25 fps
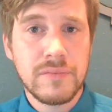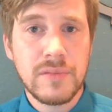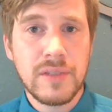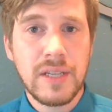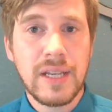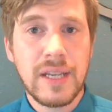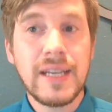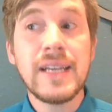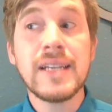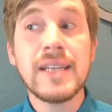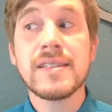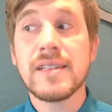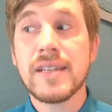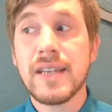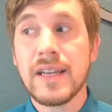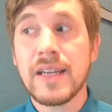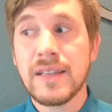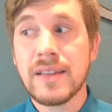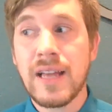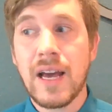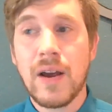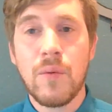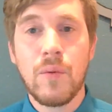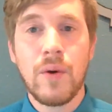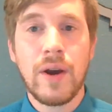easy
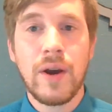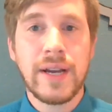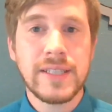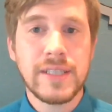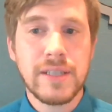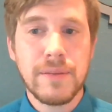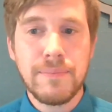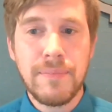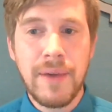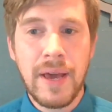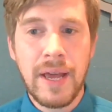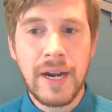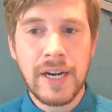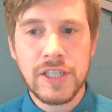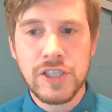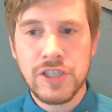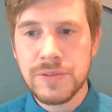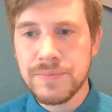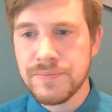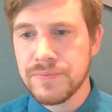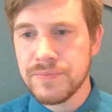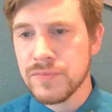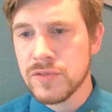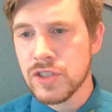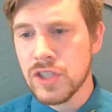in that way to
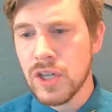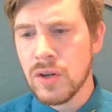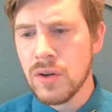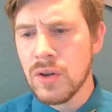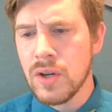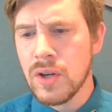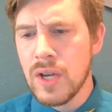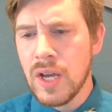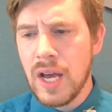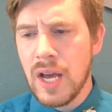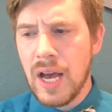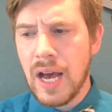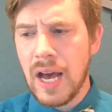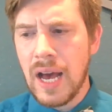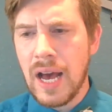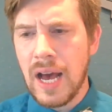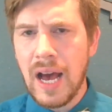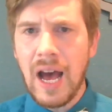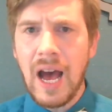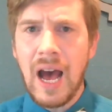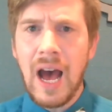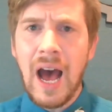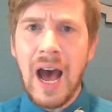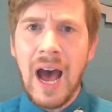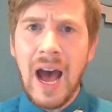manage. So
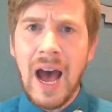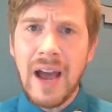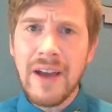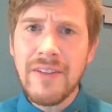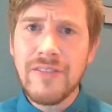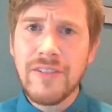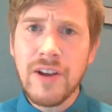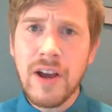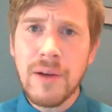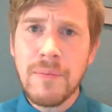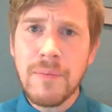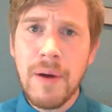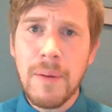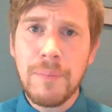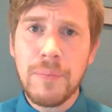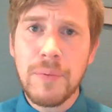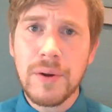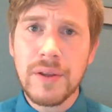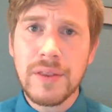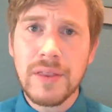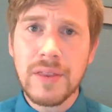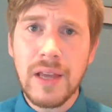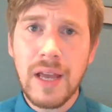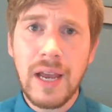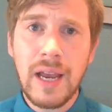I've come up
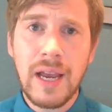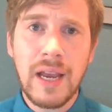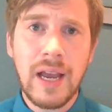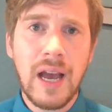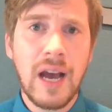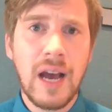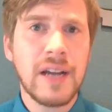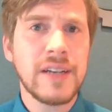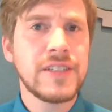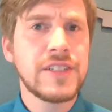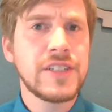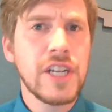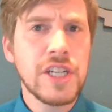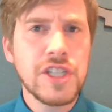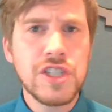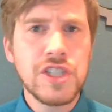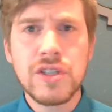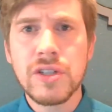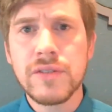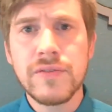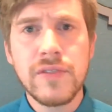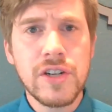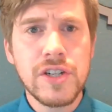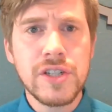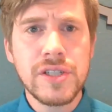with a
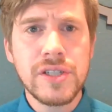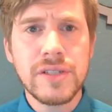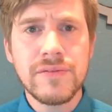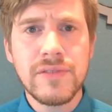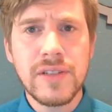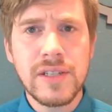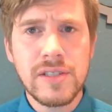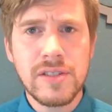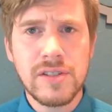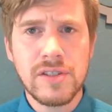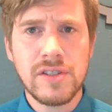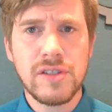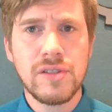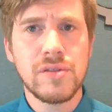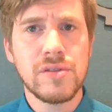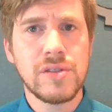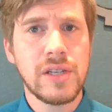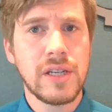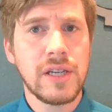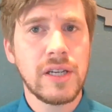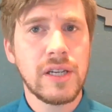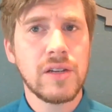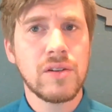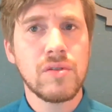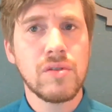digital version of this
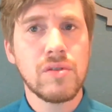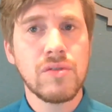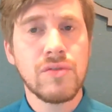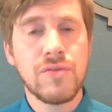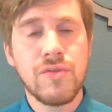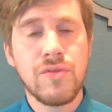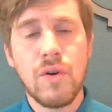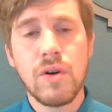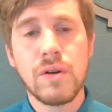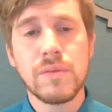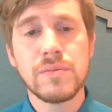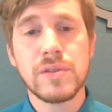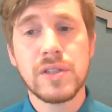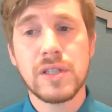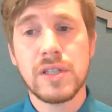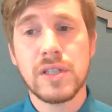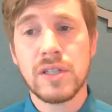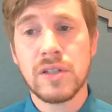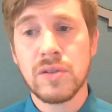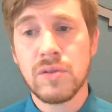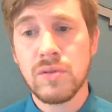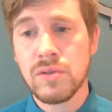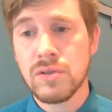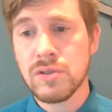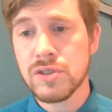using Google Forms
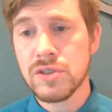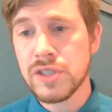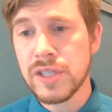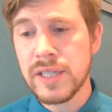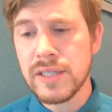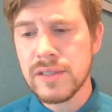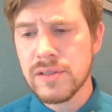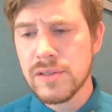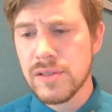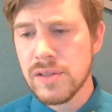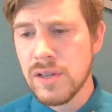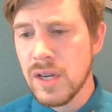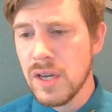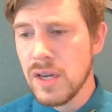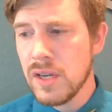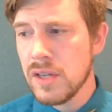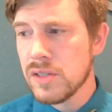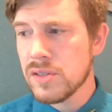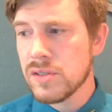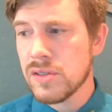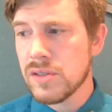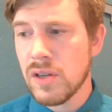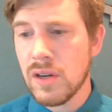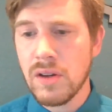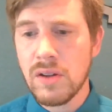and Google Sheets.
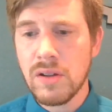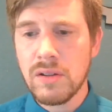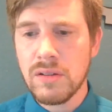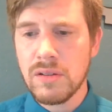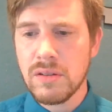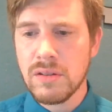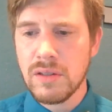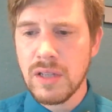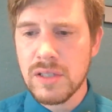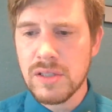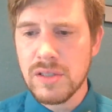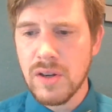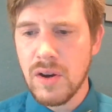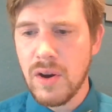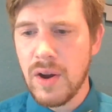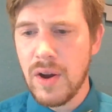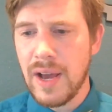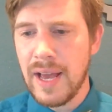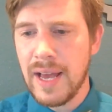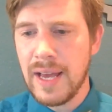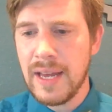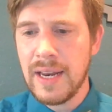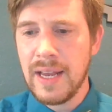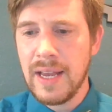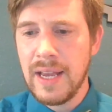So let's go
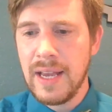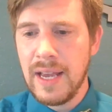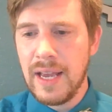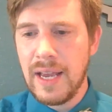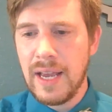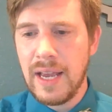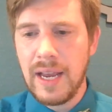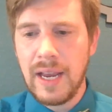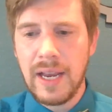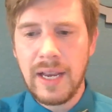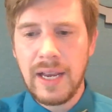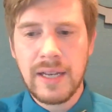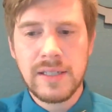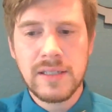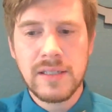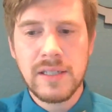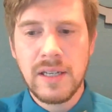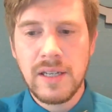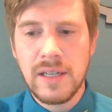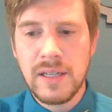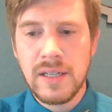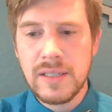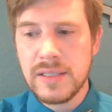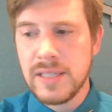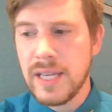ahead and
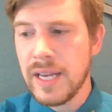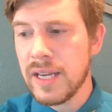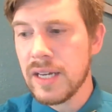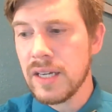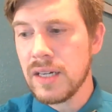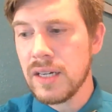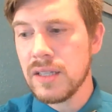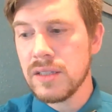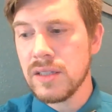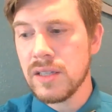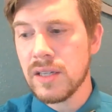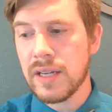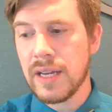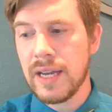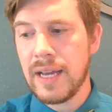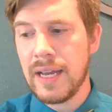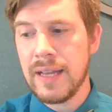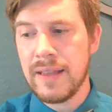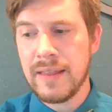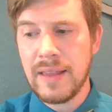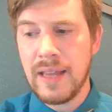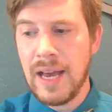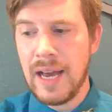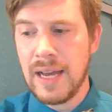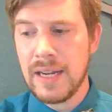take a look
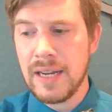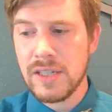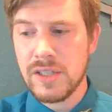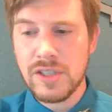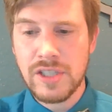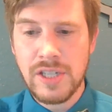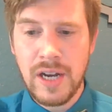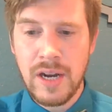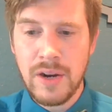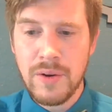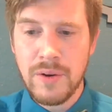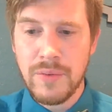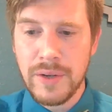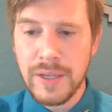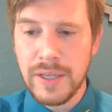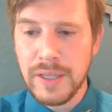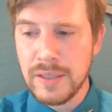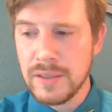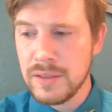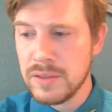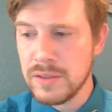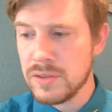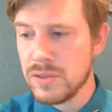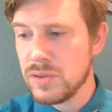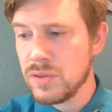at that, shall
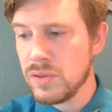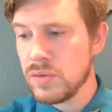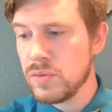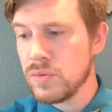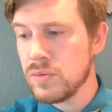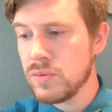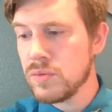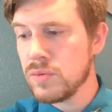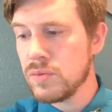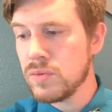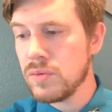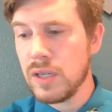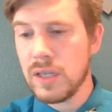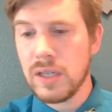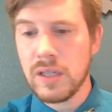we? So